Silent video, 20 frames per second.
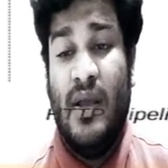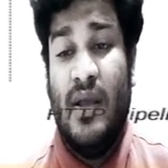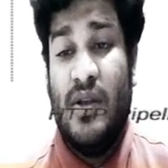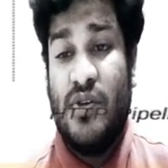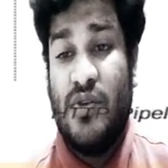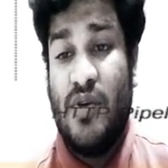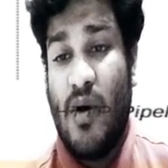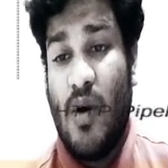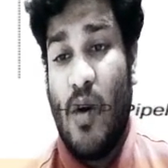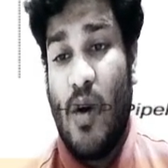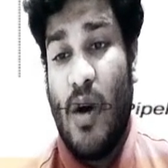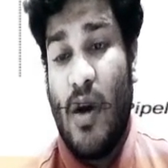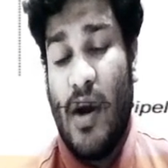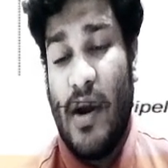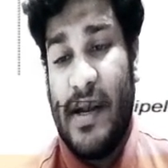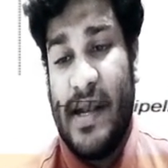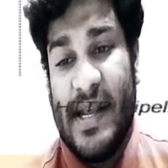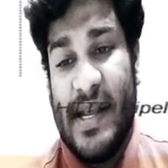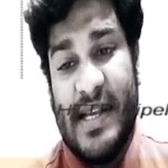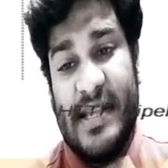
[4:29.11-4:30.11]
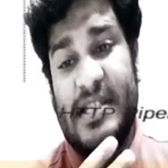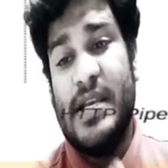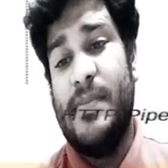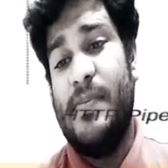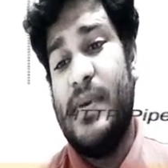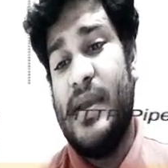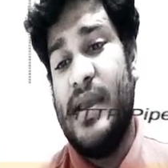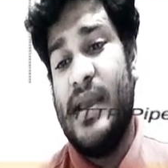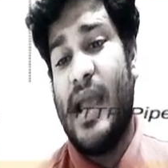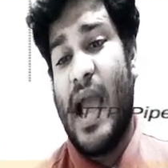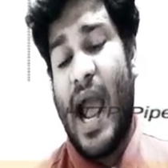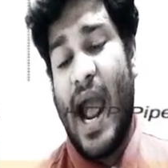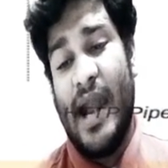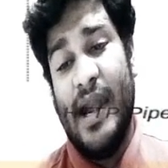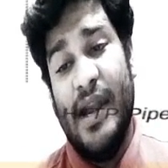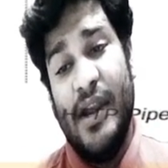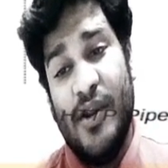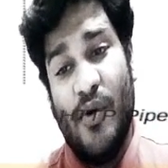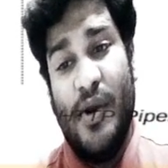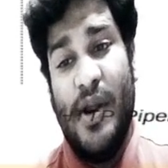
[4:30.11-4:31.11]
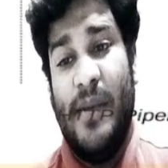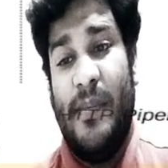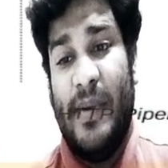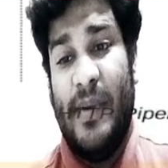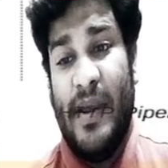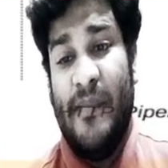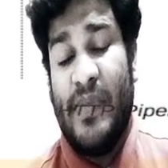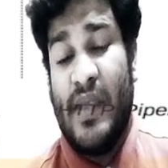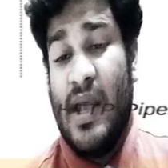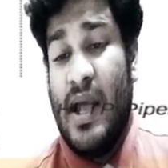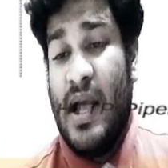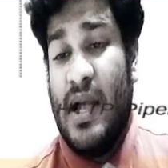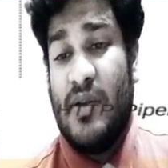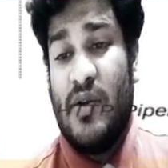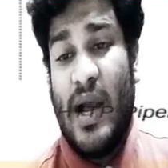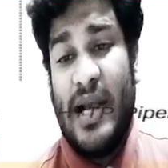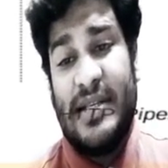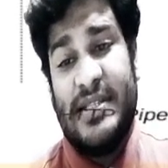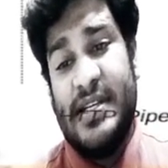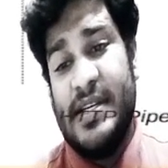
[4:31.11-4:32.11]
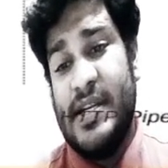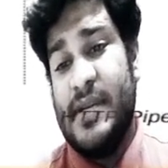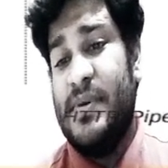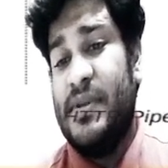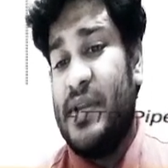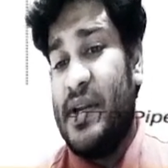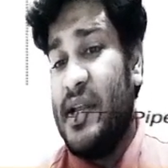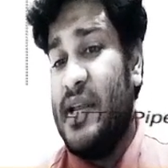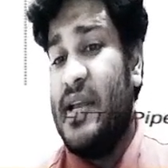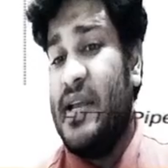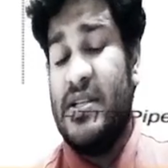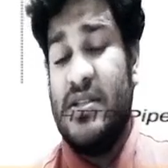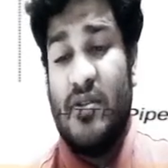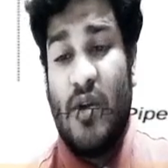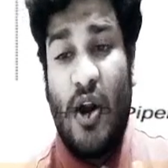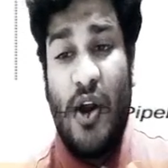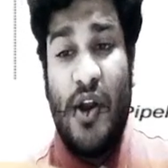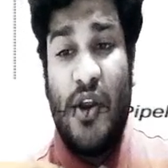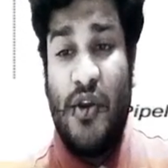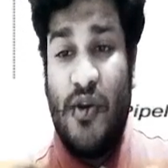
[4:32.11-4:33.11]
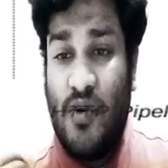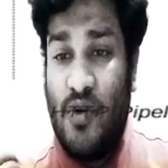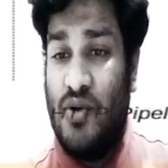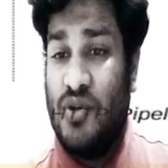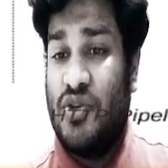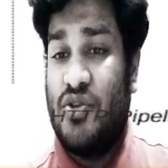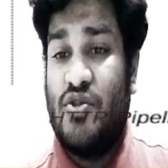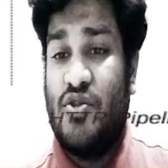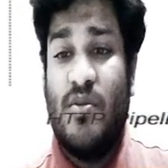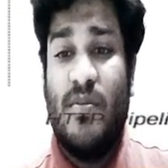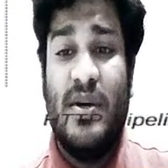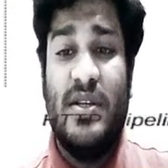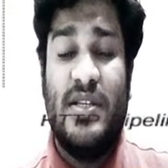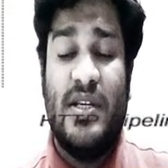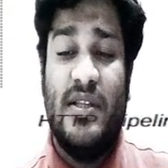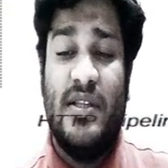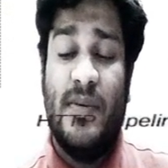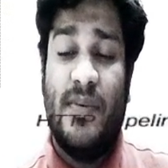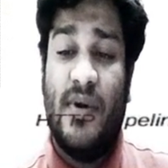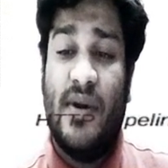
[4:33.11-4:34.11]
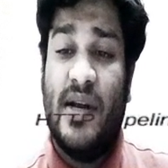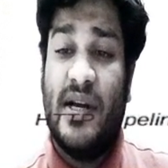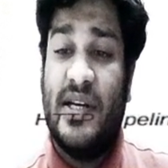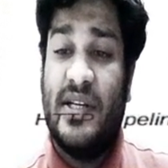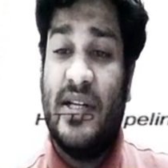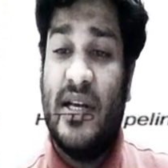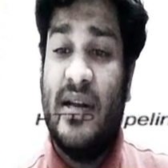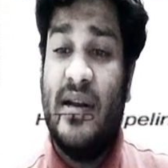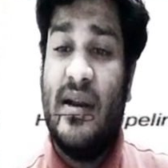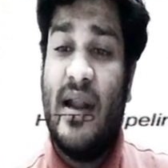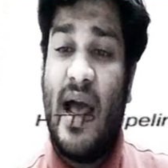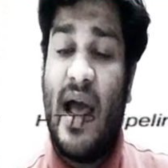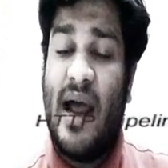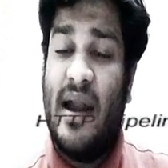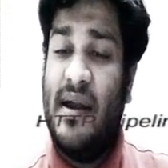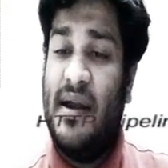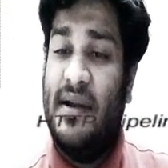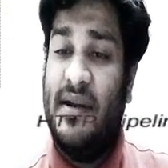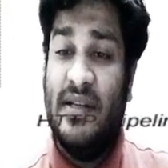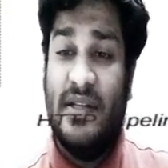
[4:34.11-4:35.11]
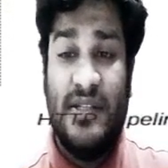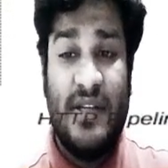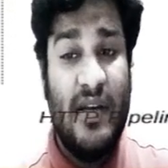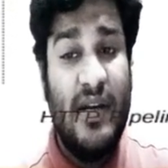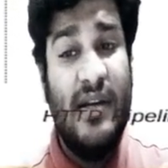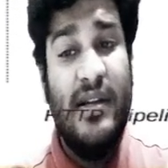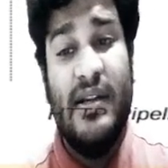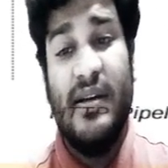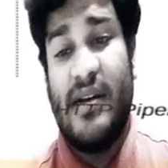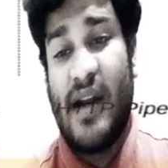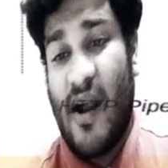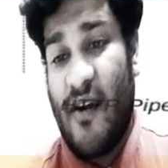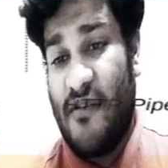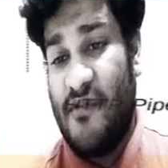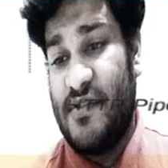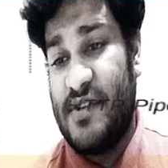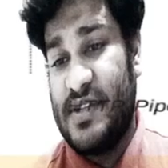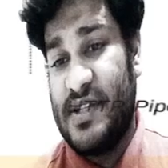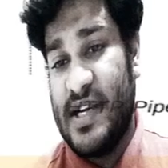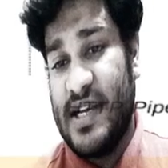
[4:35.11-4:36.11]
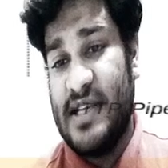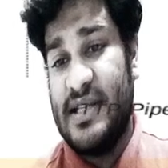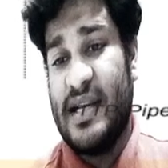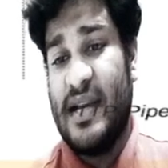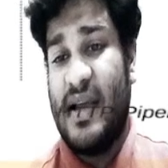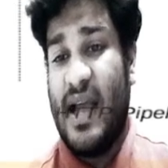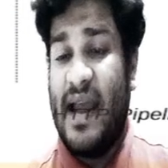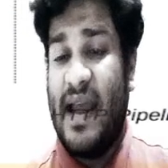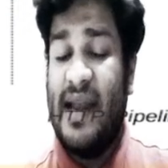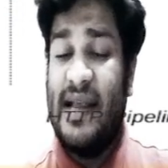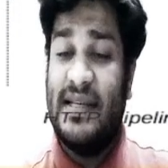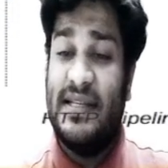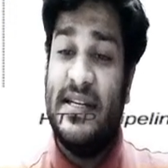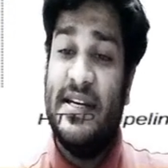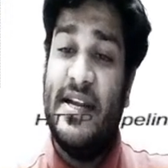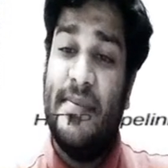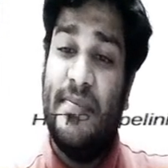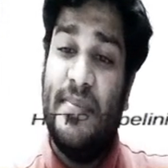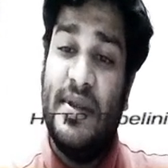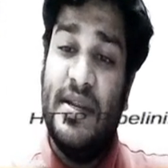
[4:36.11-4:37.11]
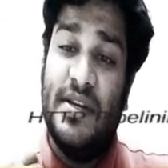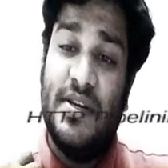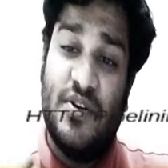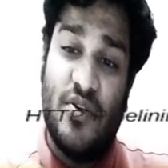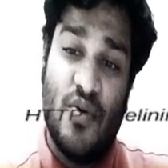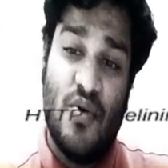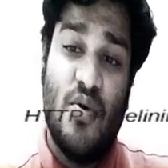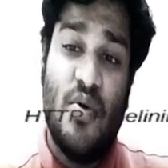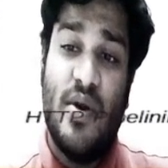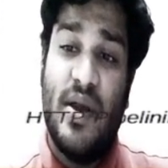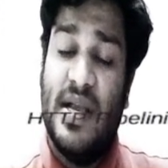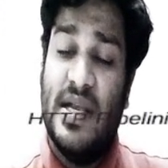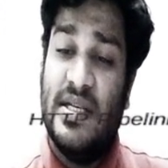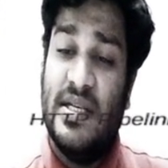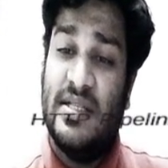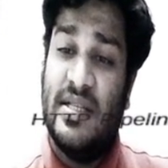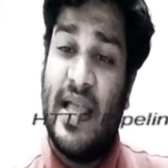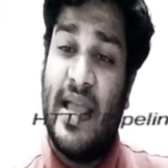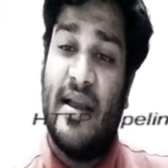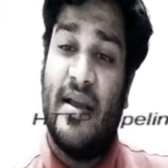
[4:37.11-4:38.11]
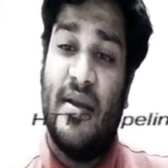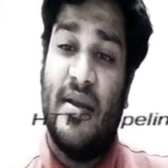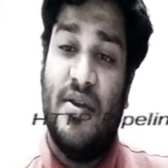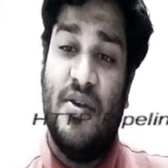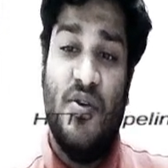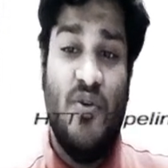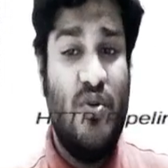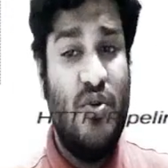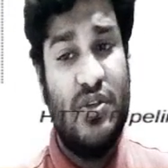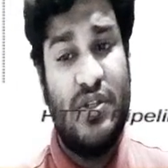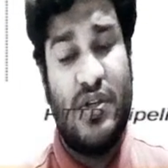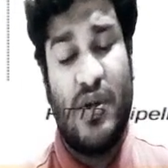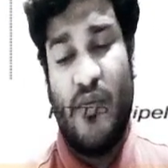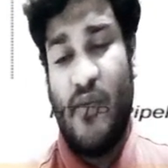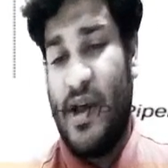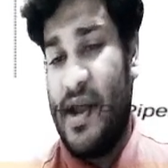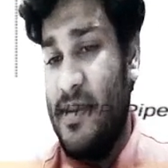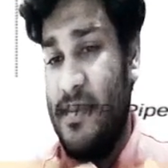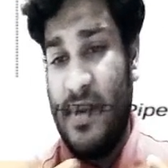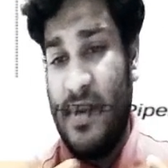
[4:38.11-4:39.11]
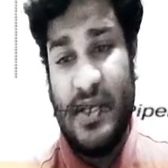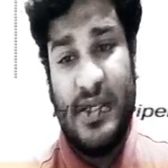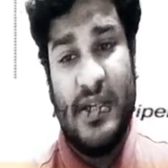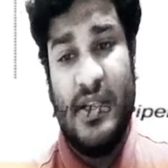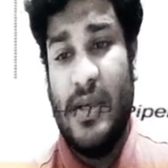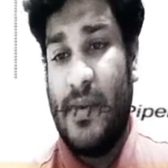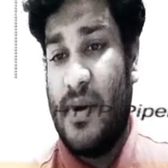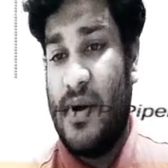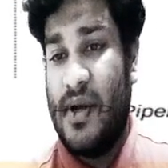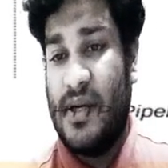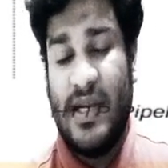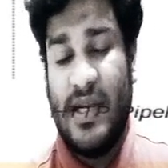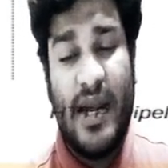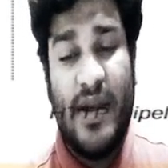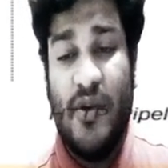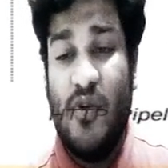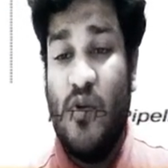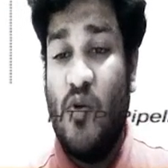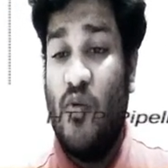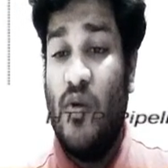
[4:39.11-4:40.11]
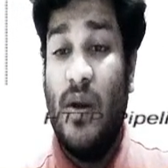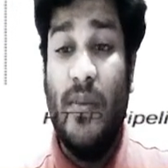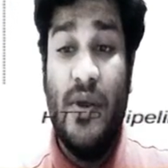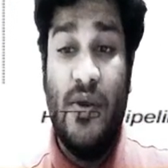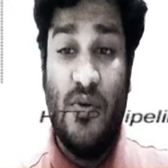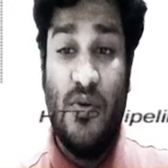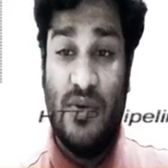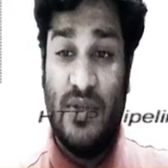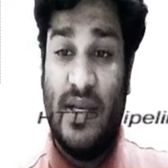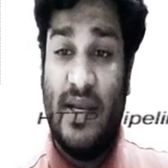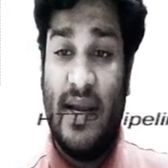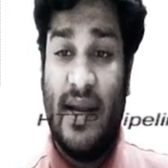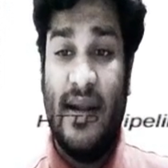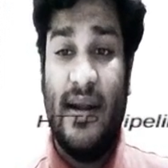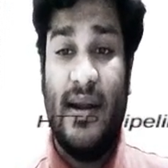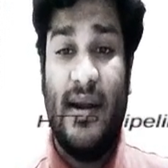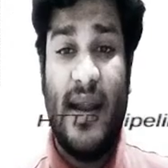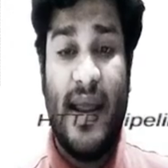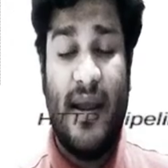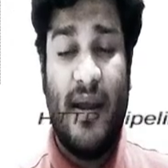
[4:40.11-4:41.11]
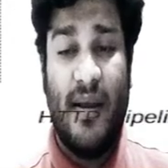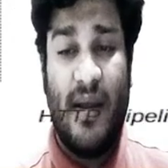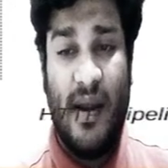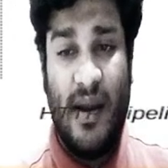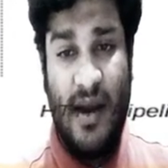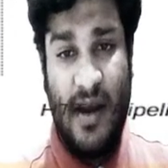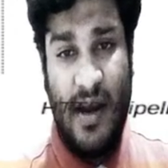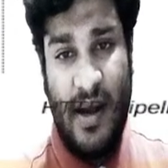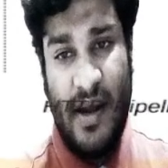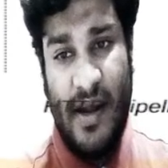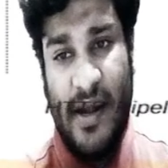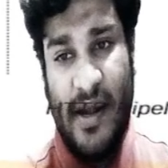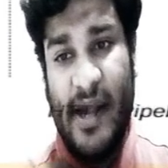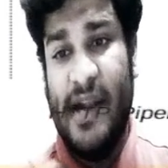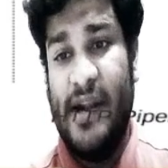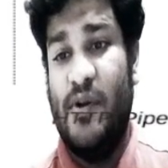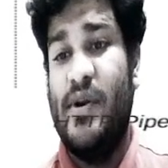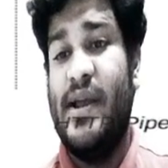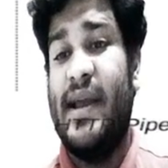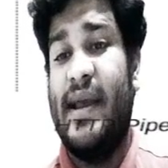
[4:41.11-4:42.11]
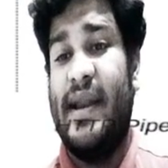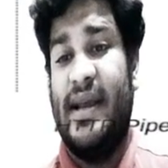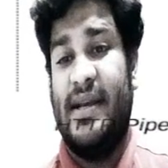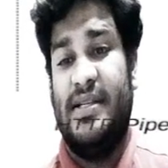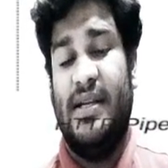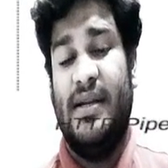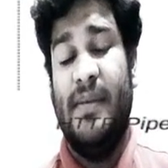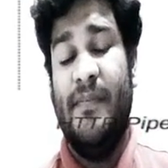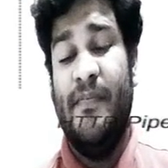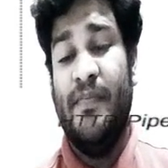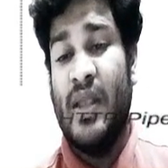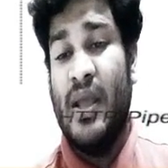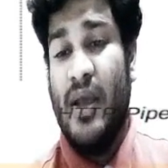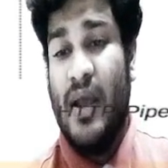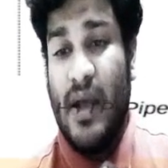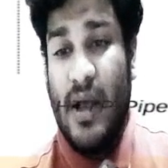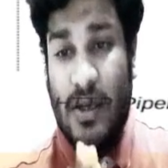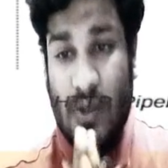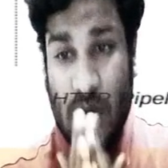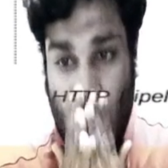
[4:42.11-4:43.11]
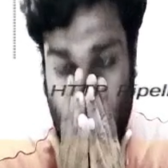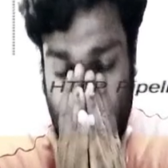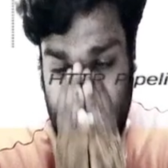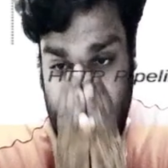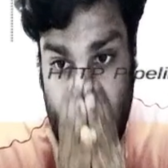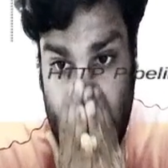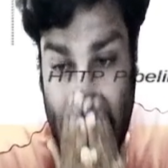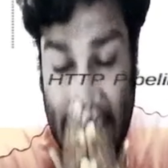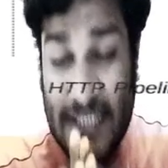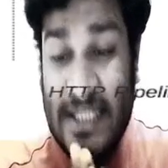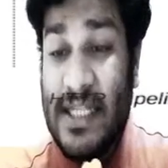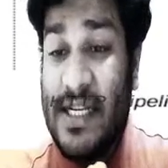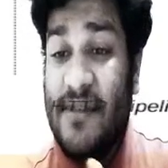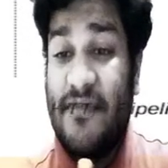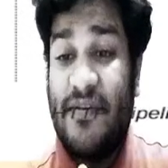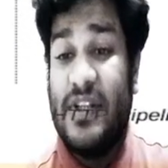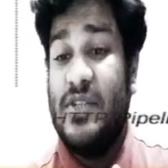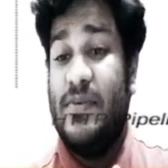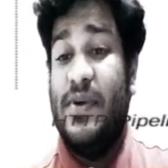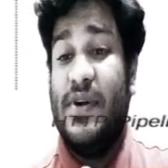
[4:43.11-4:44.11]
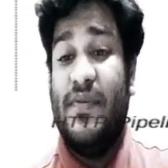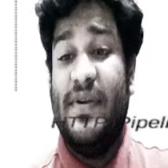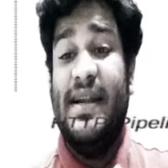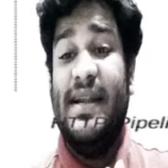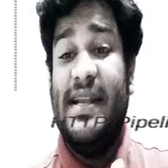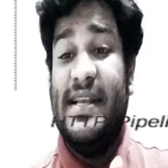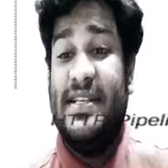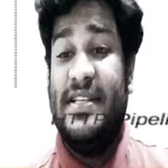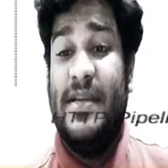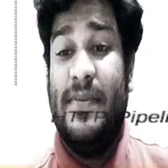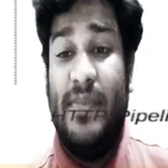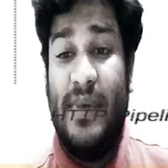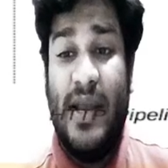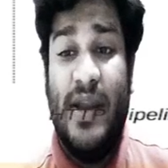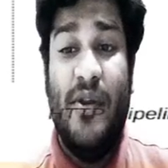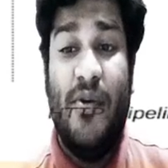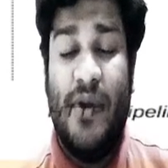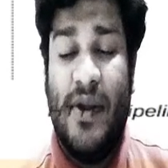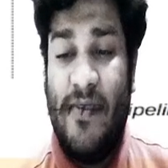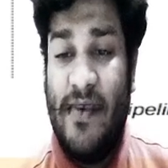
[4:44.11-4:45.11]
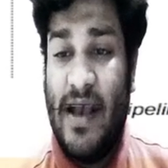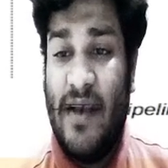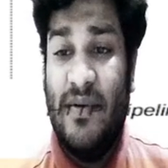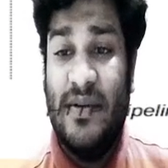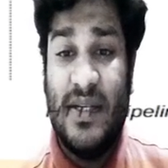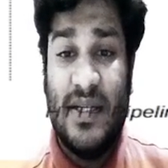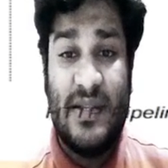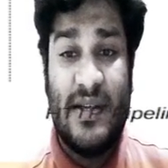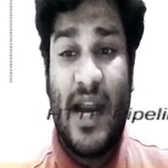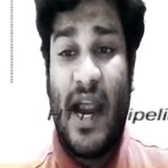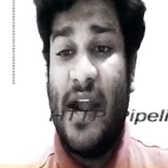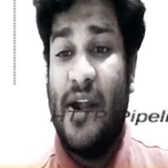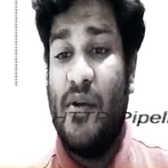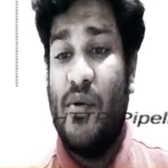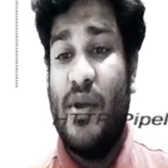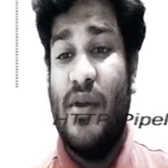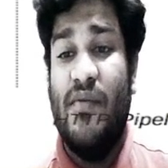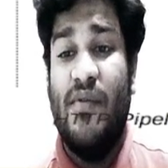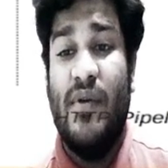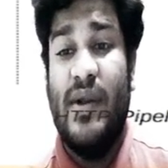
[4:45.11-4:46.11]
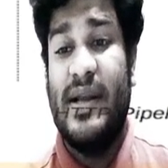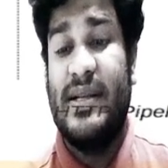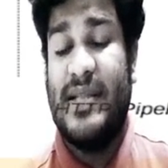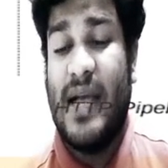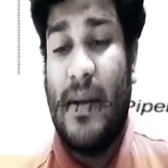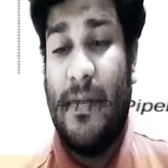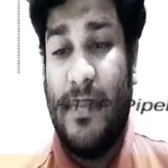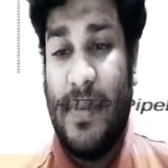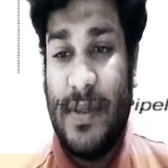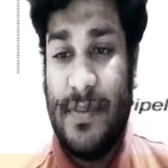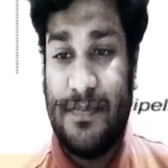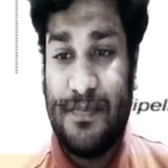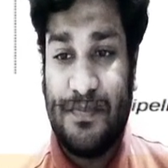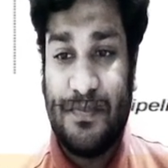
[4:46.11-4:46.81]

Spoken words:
So TCP and UDP. So HTTP 3 is not used so much in the production and it is still in the draft stage, and HTTP 2 is like used very much in the production and you will be using it like in day-to-day connection. So what is the difference between TCP and UDP? I will just try to give you an example.